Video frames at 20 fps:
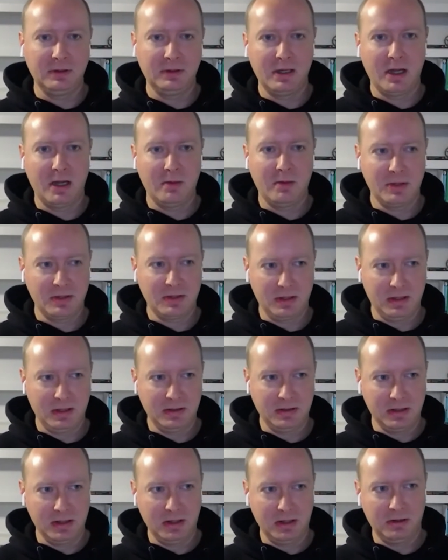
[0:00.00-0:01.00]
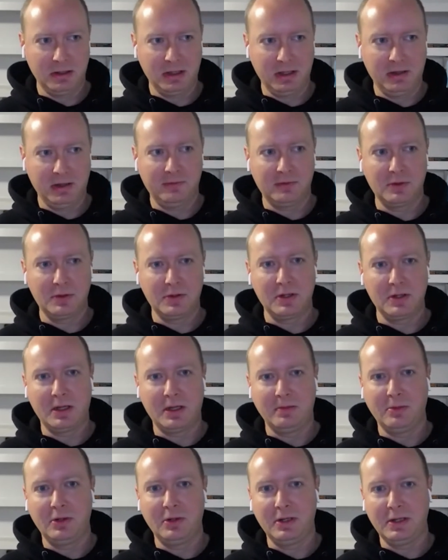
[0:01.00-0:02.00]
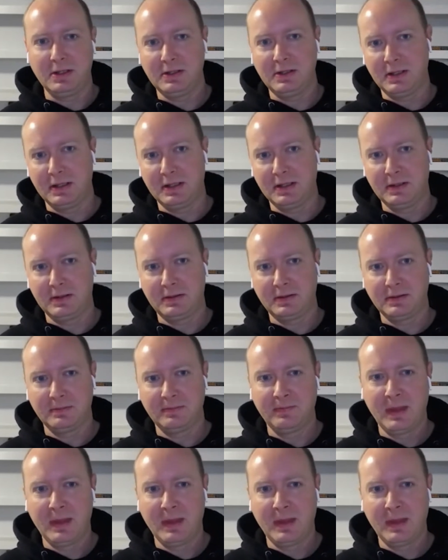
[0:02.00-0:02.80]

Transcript: How much engineering effort should I put into this?